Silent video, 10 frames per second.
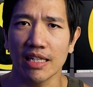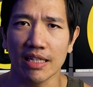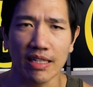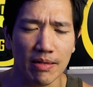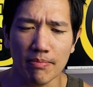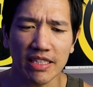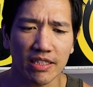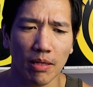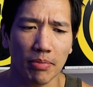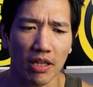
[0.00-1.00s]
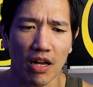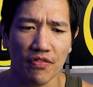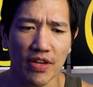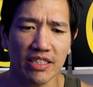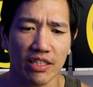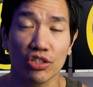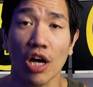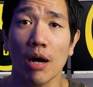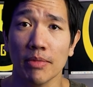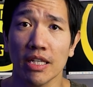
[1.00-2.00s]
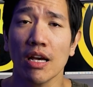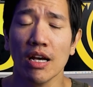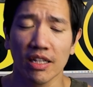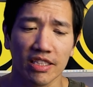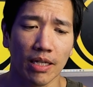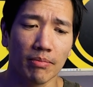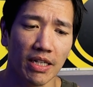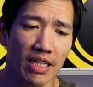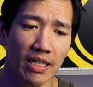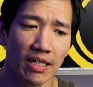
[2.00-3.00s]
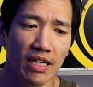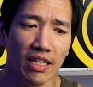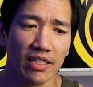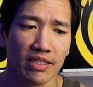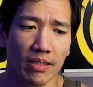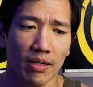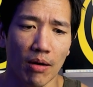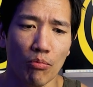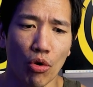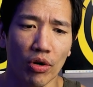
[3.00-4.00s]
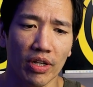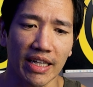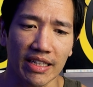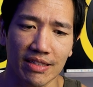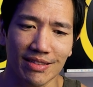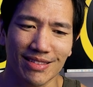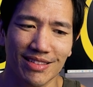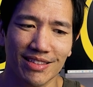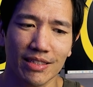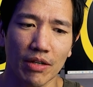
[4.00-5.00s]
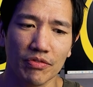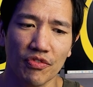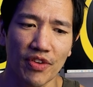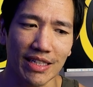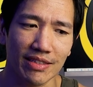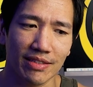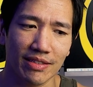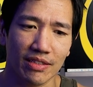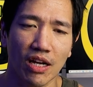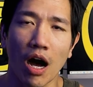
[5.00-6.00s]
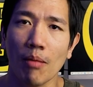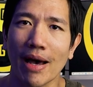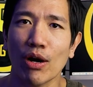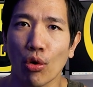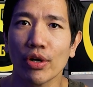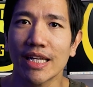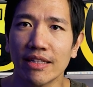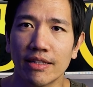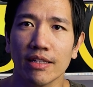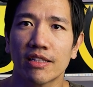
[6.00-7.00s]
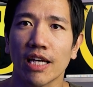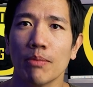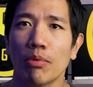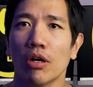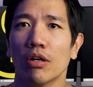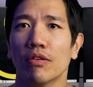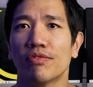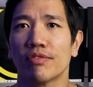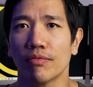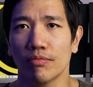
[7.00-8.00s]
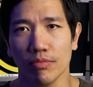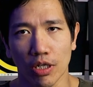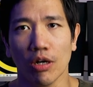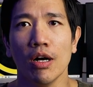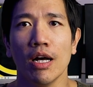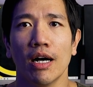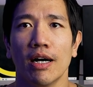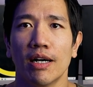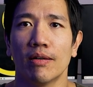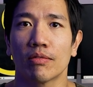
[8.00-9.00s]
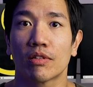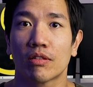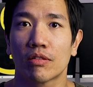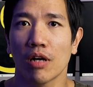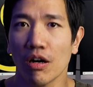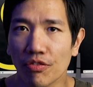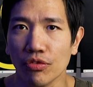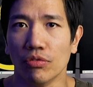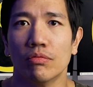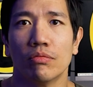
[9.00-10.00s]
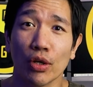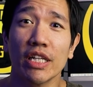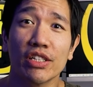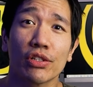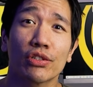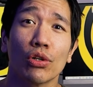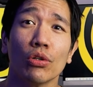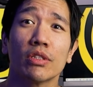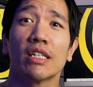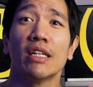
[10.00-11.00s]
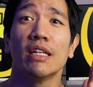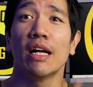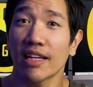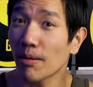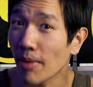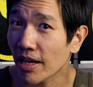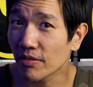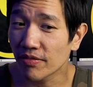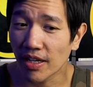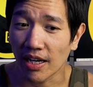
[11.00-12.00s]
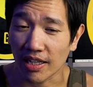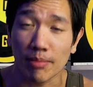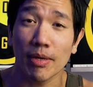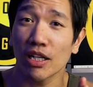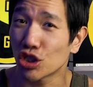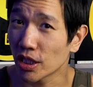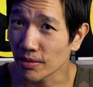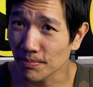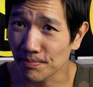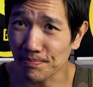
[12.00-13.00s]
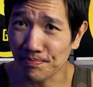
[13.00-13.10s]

And he mixed up a lot of things, and he taught me a more like self-defense, combat-oriented type of, Kung Fu. 30 years old, I come out of jail.